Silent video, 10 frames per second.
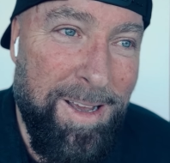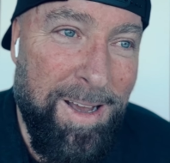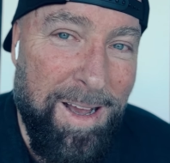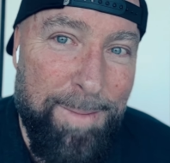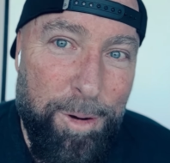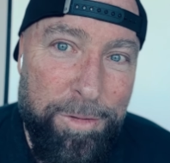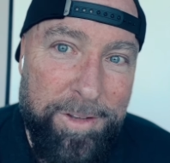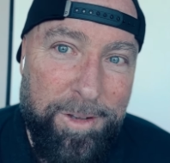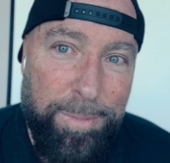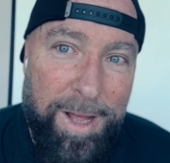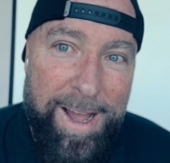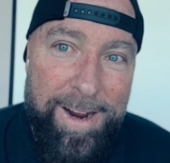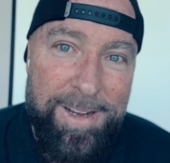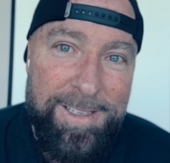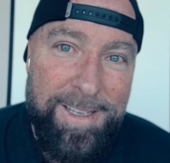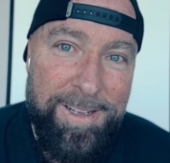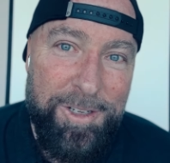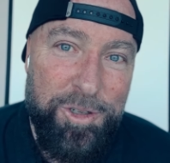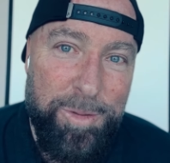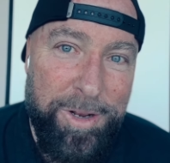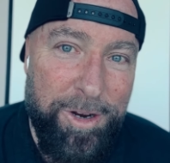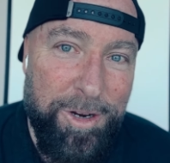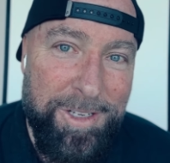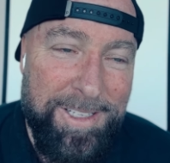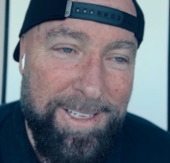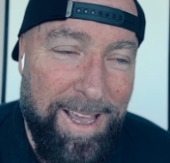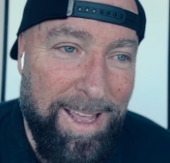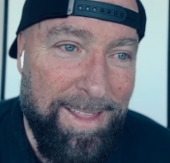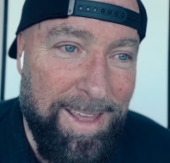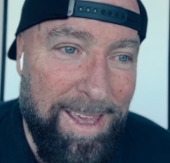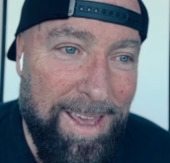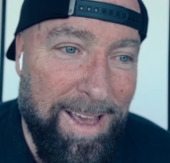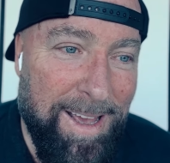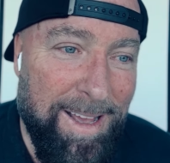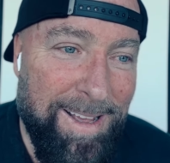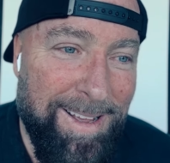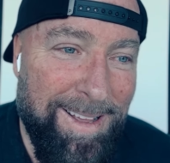uh, both the suppliers and the distributors and the uh,